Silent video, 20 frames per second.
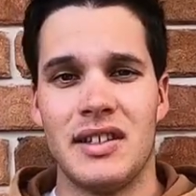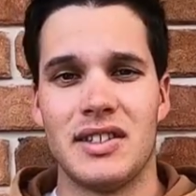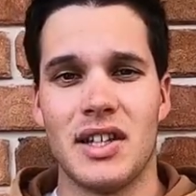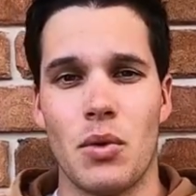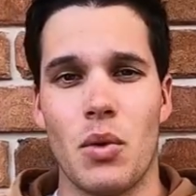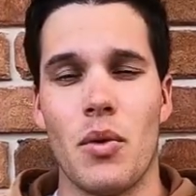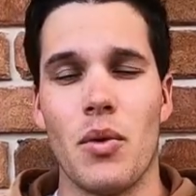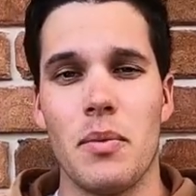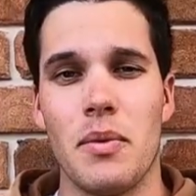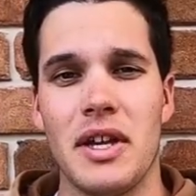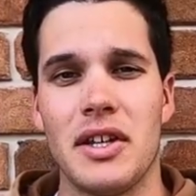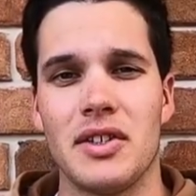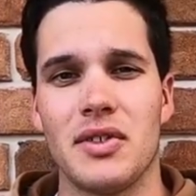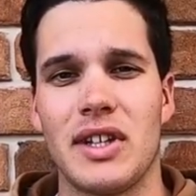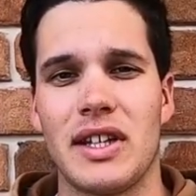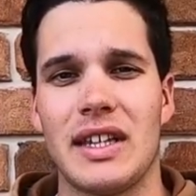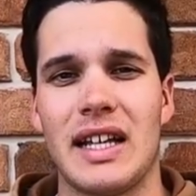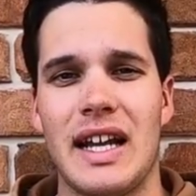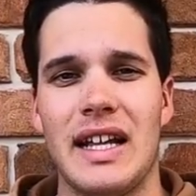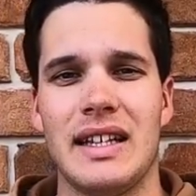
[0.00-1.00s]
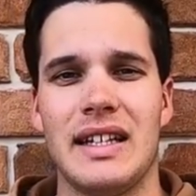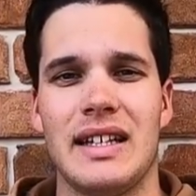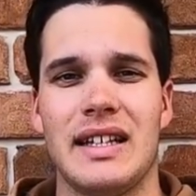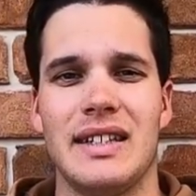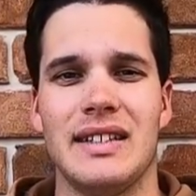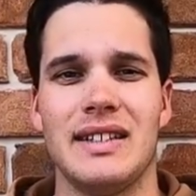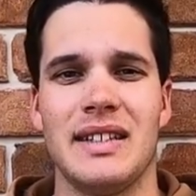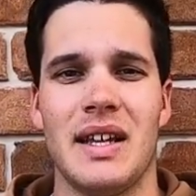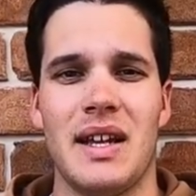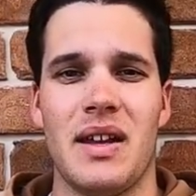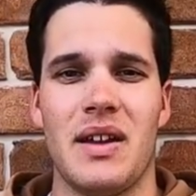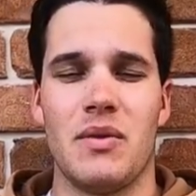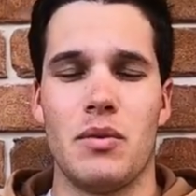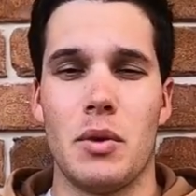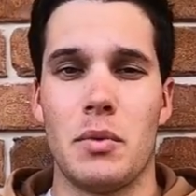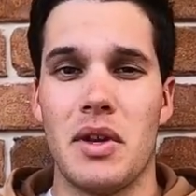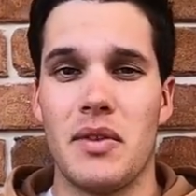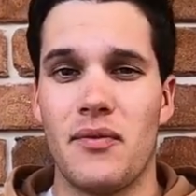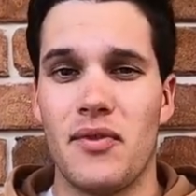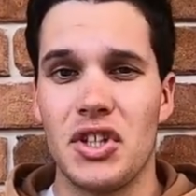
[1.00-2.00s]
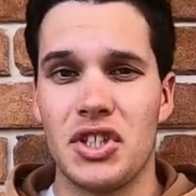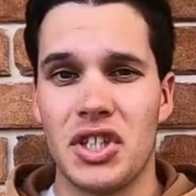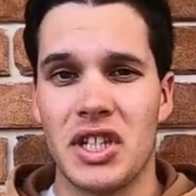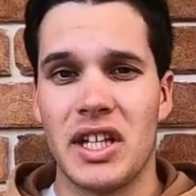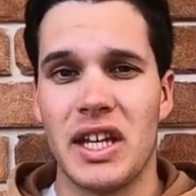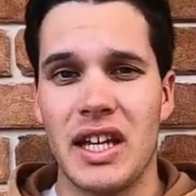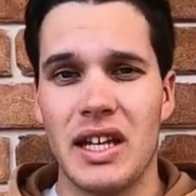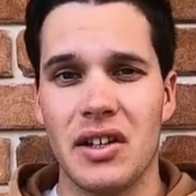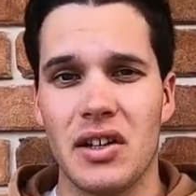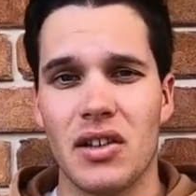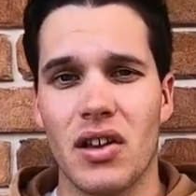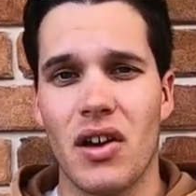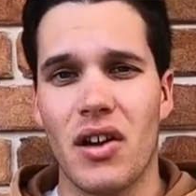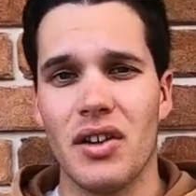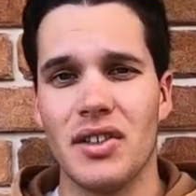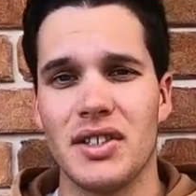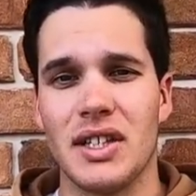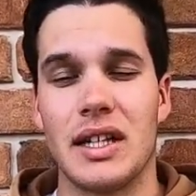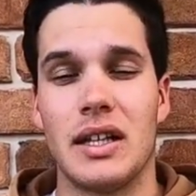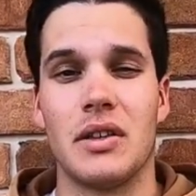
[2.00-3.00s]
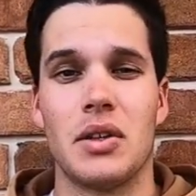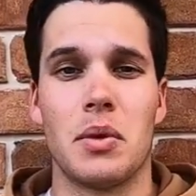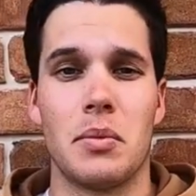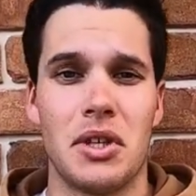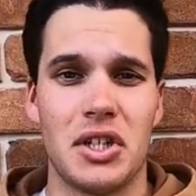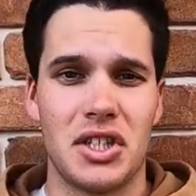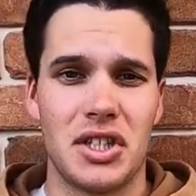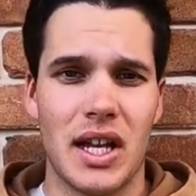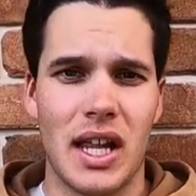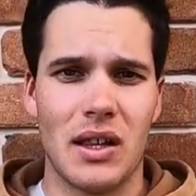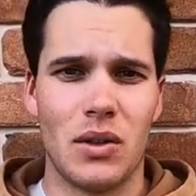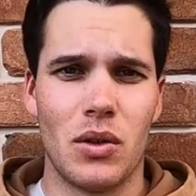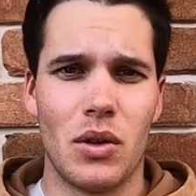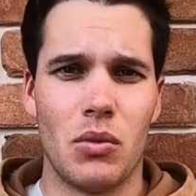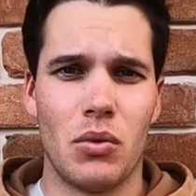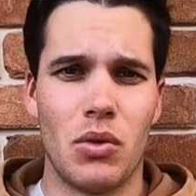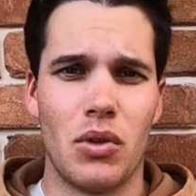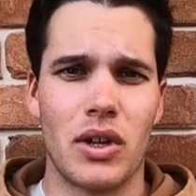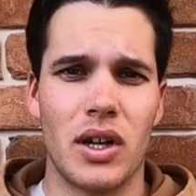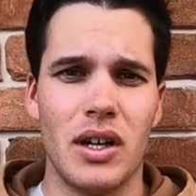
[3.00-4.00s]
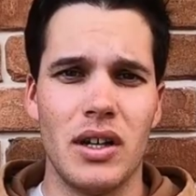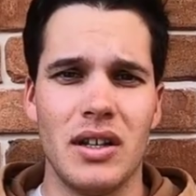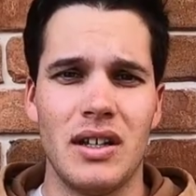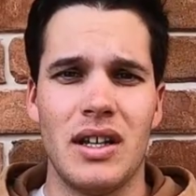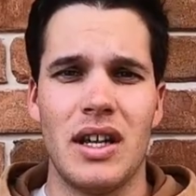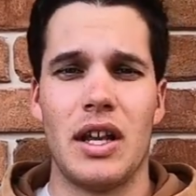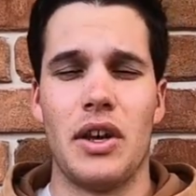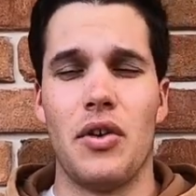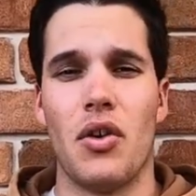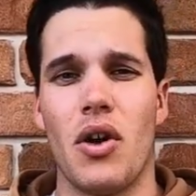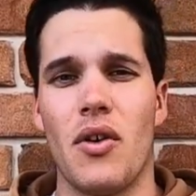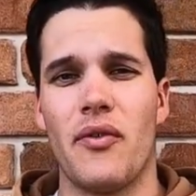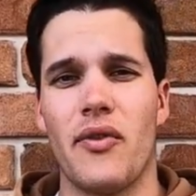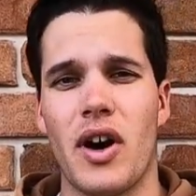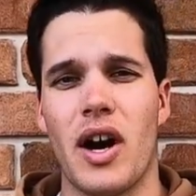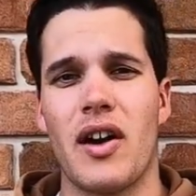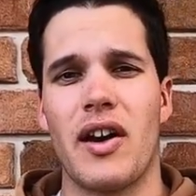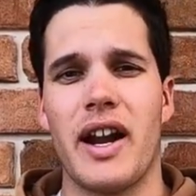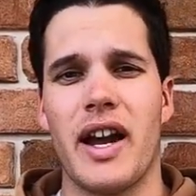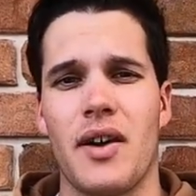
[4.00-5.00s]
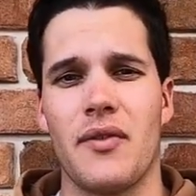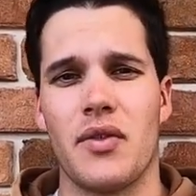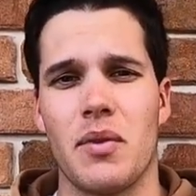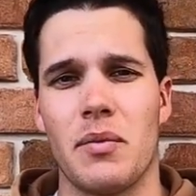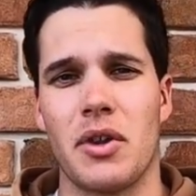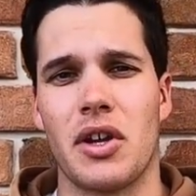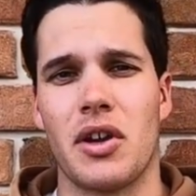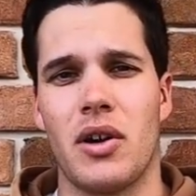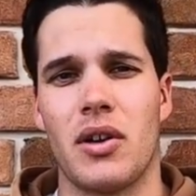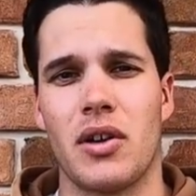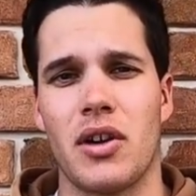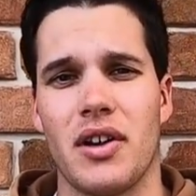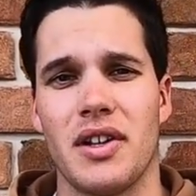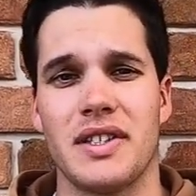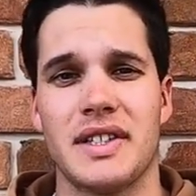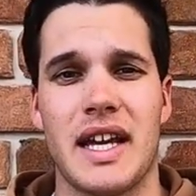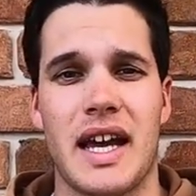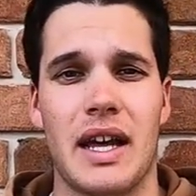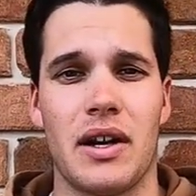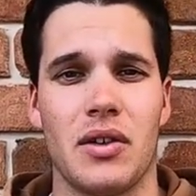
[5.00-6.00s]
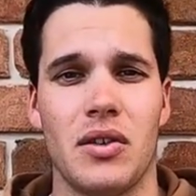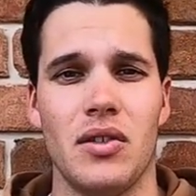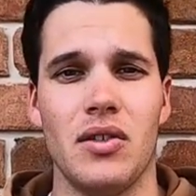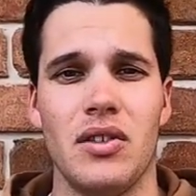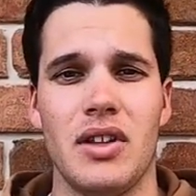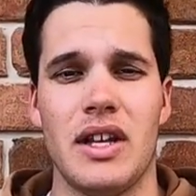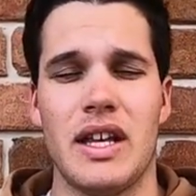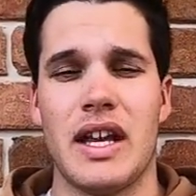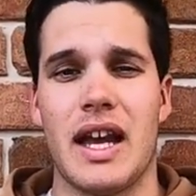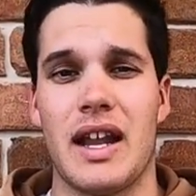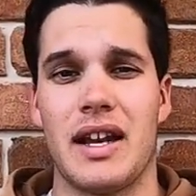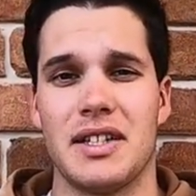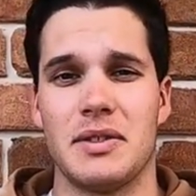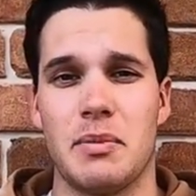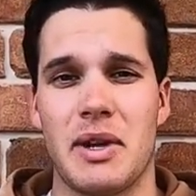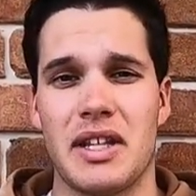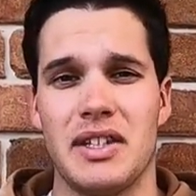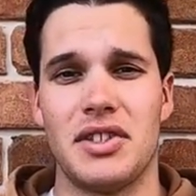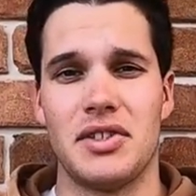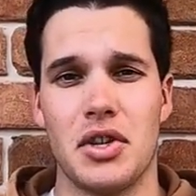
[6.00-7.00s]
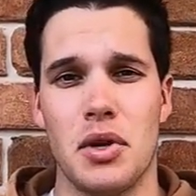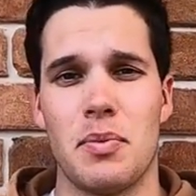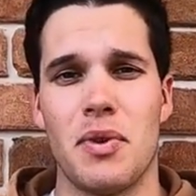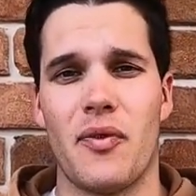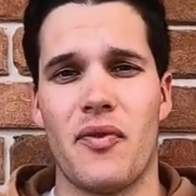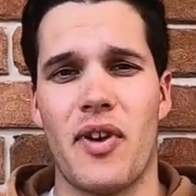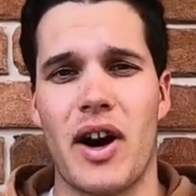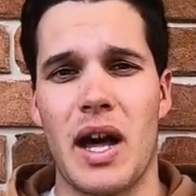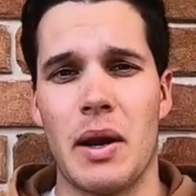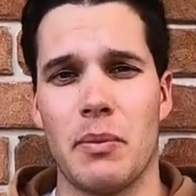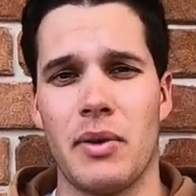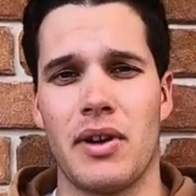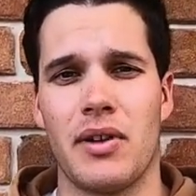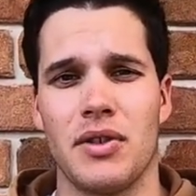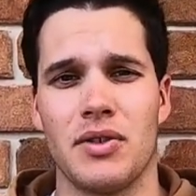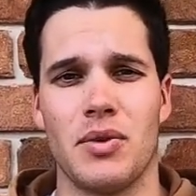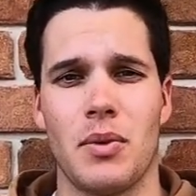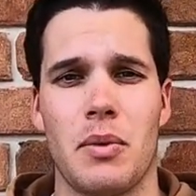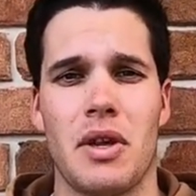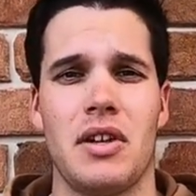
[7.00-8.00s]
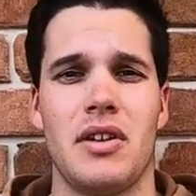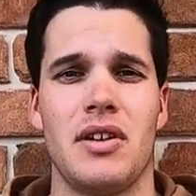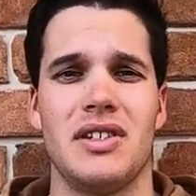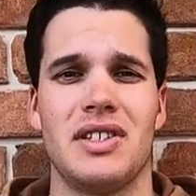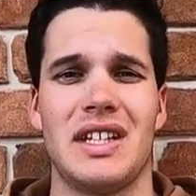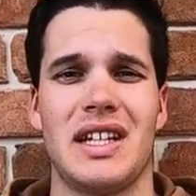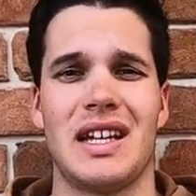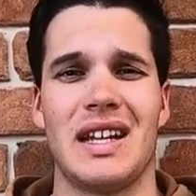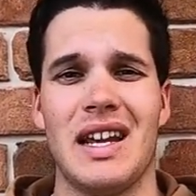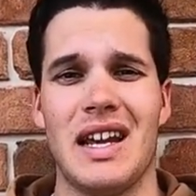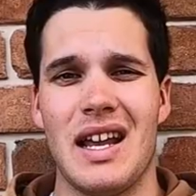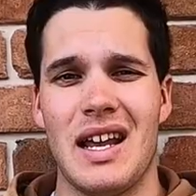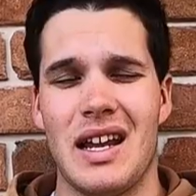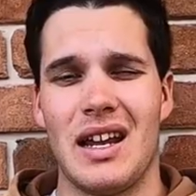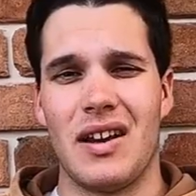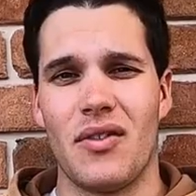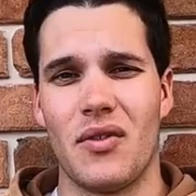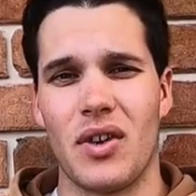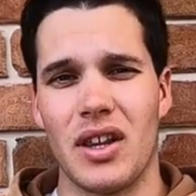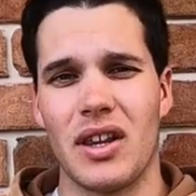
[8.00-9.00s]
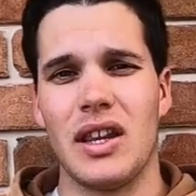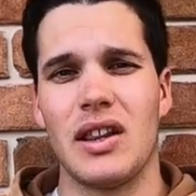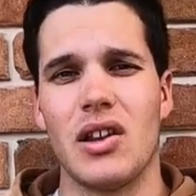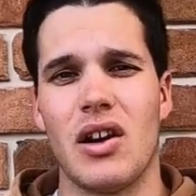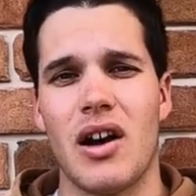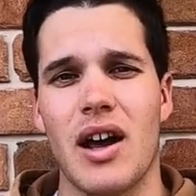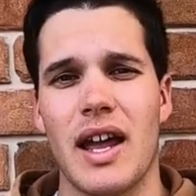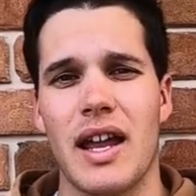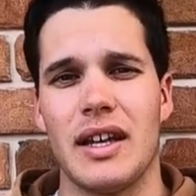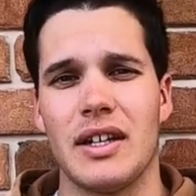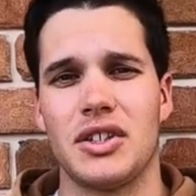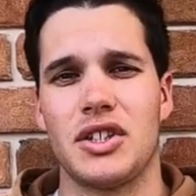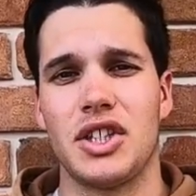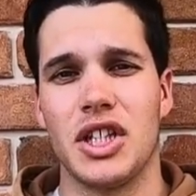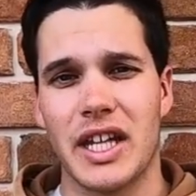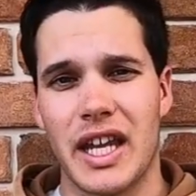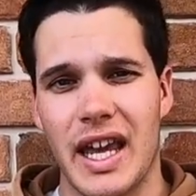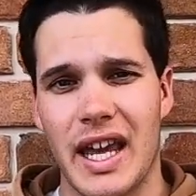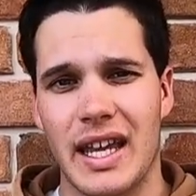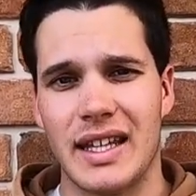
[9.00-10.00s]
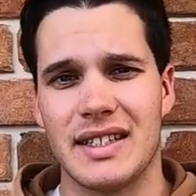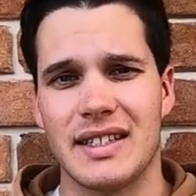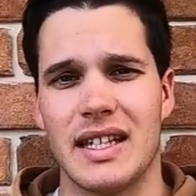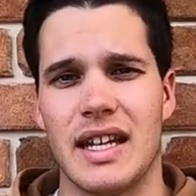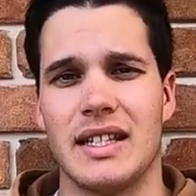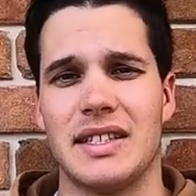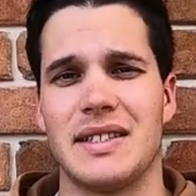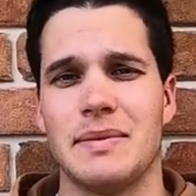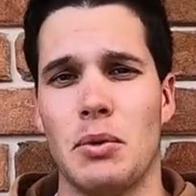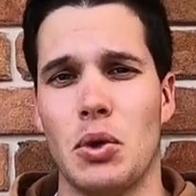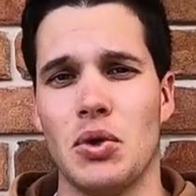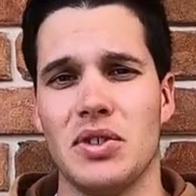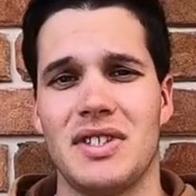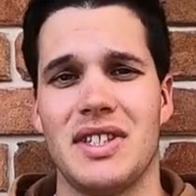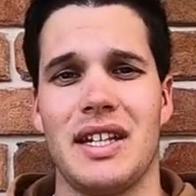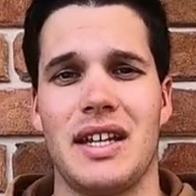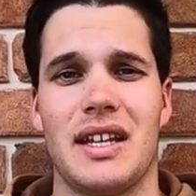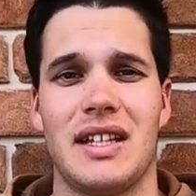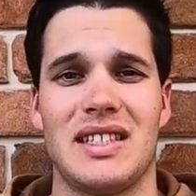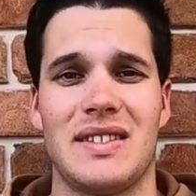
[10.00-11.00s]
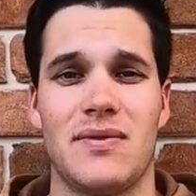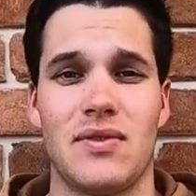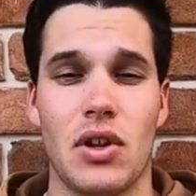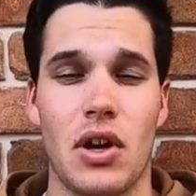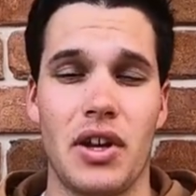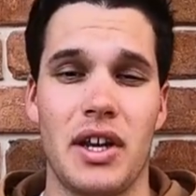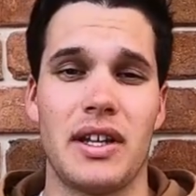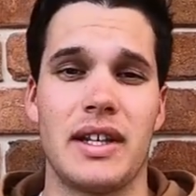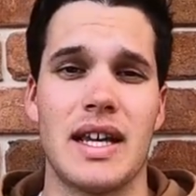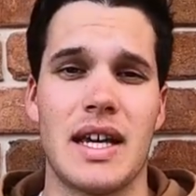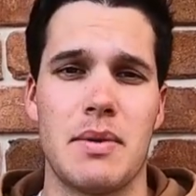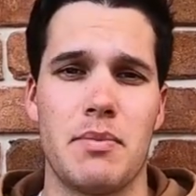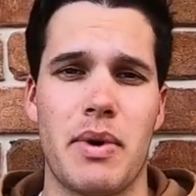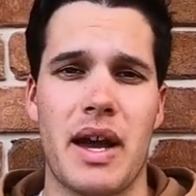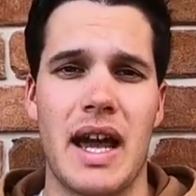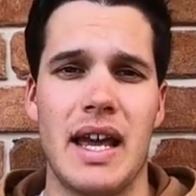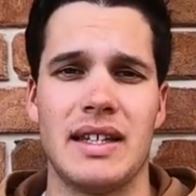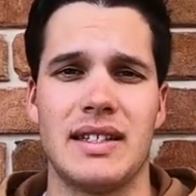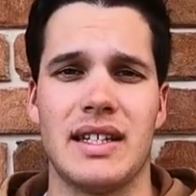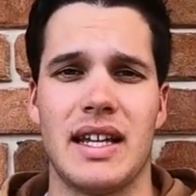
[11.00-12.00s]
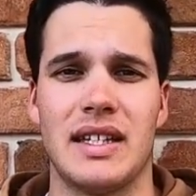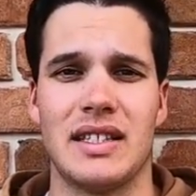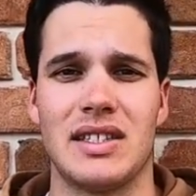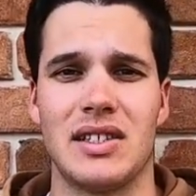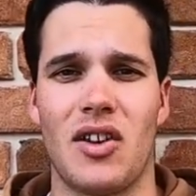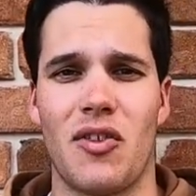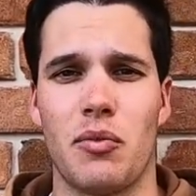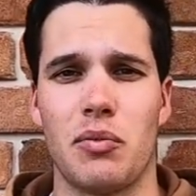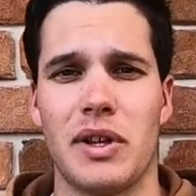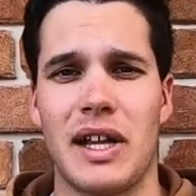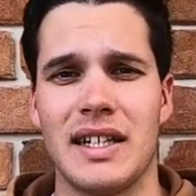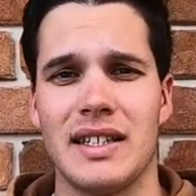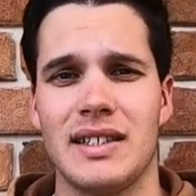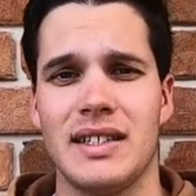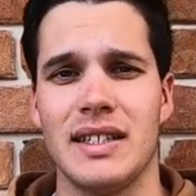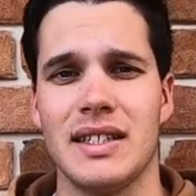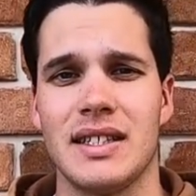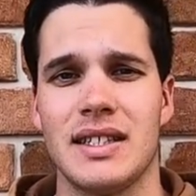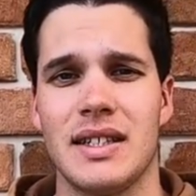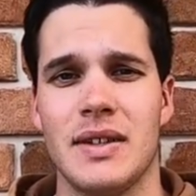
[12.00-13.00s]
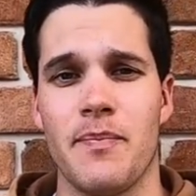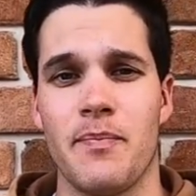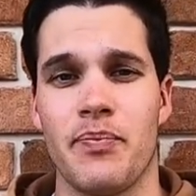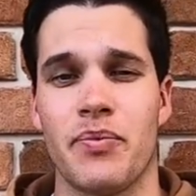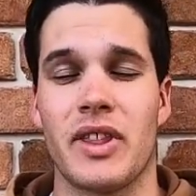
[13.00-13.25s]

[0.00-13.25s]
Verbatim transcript: So what we've been doing lately is we've been fishing in close in a little bit shallower water, not far out from the Gold Coast at all, and it's been super fun because we've been using really light jig heads and small sinkers, floating down baits and soft plastics,